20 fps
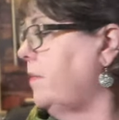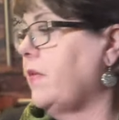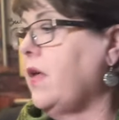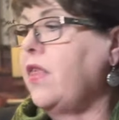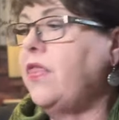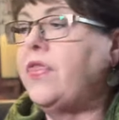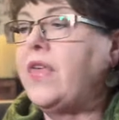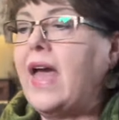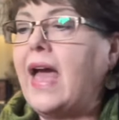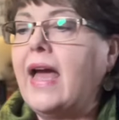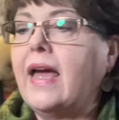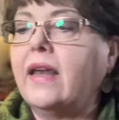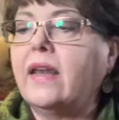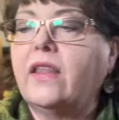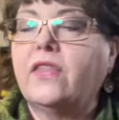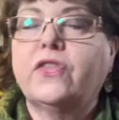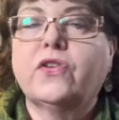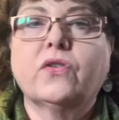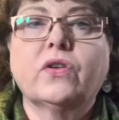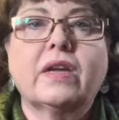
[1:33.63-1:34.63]
That
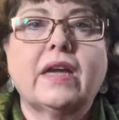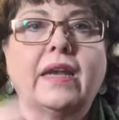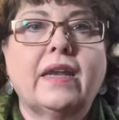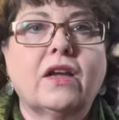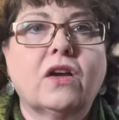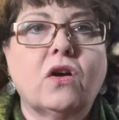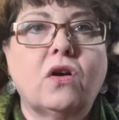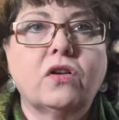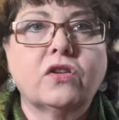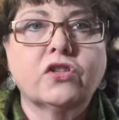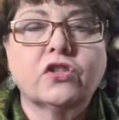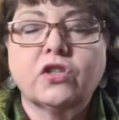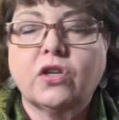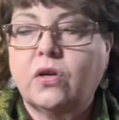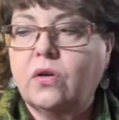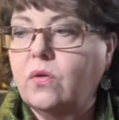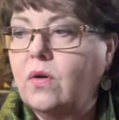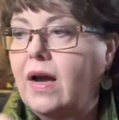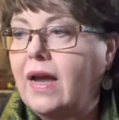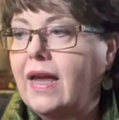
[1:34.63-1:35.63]
they're getting
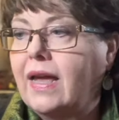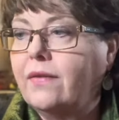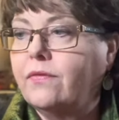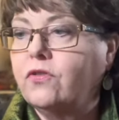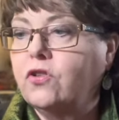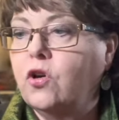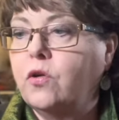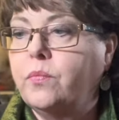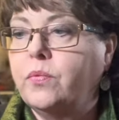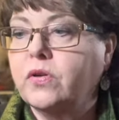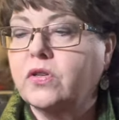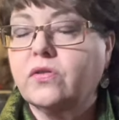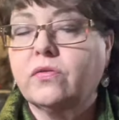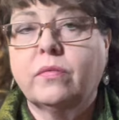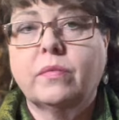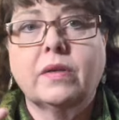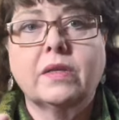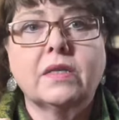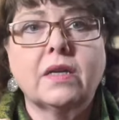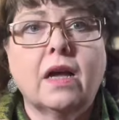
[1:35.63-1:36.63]
also, I have notebooks
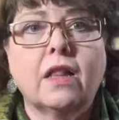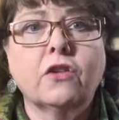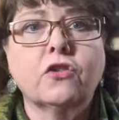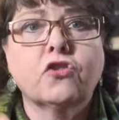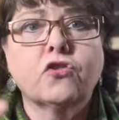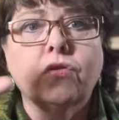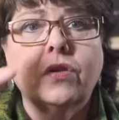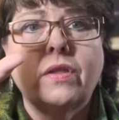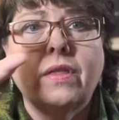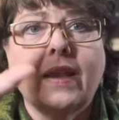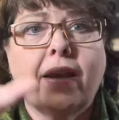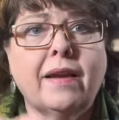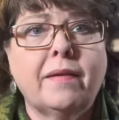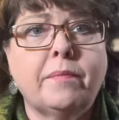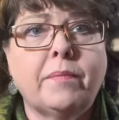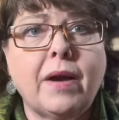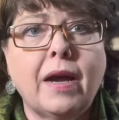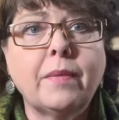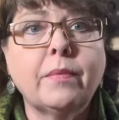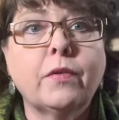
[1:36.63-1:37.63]
from the Dollar Tree that have
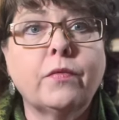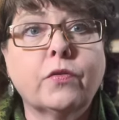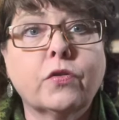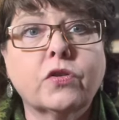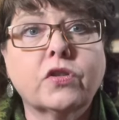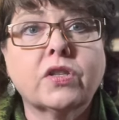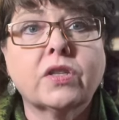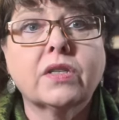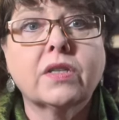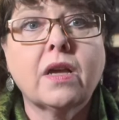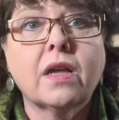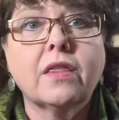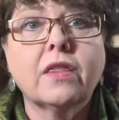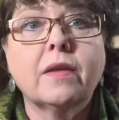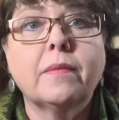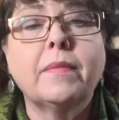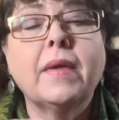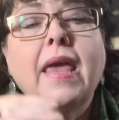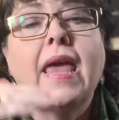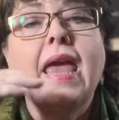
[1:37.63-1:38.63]
Bible verses on
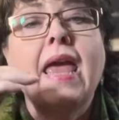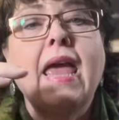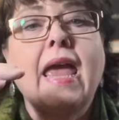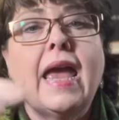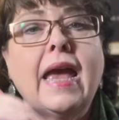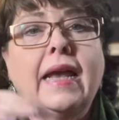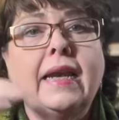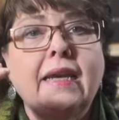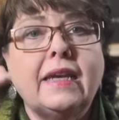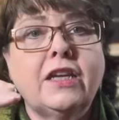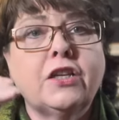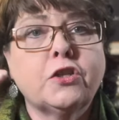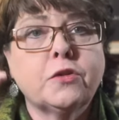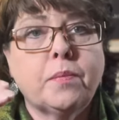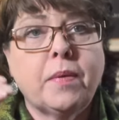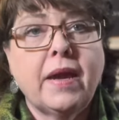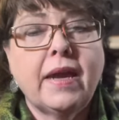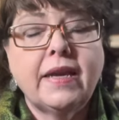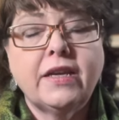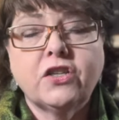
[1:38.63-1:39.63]
them, and each
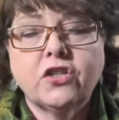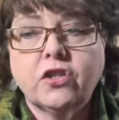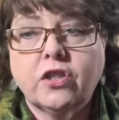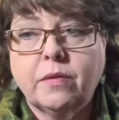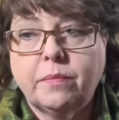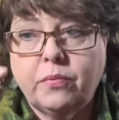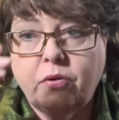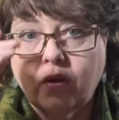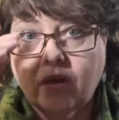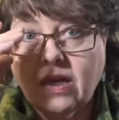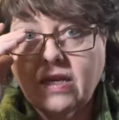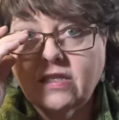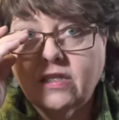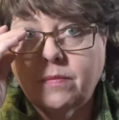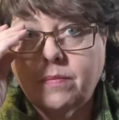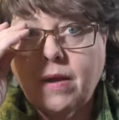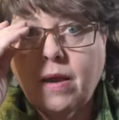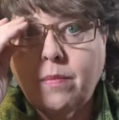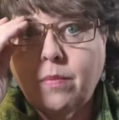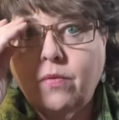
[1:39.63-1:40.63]
page in the book has a
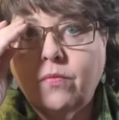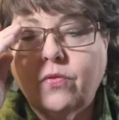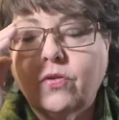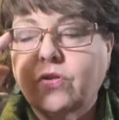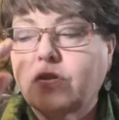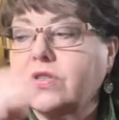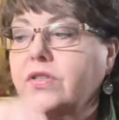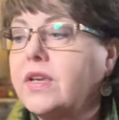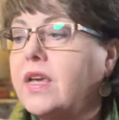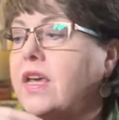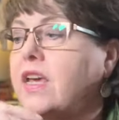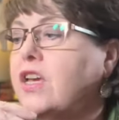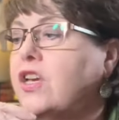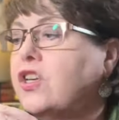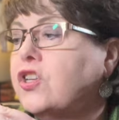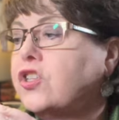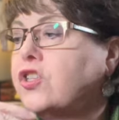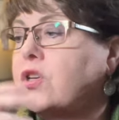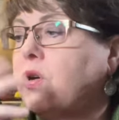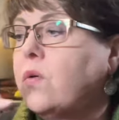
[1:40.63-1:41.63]
Bible verse.
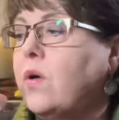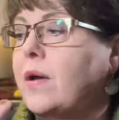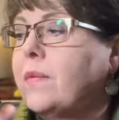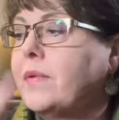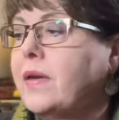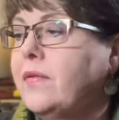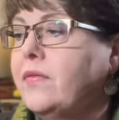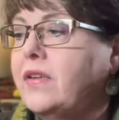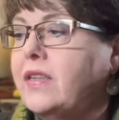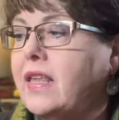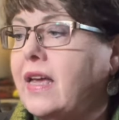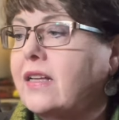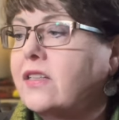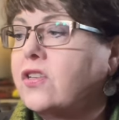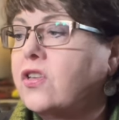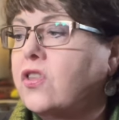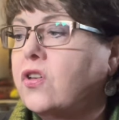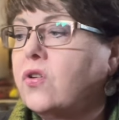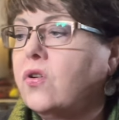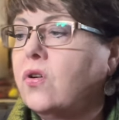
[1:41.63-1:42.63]
So I'm giving that
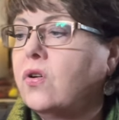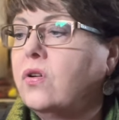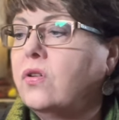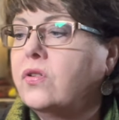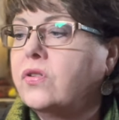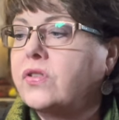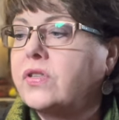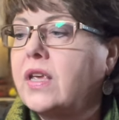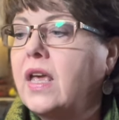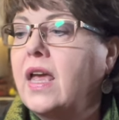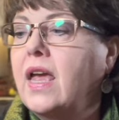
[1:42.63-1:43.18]
to the girls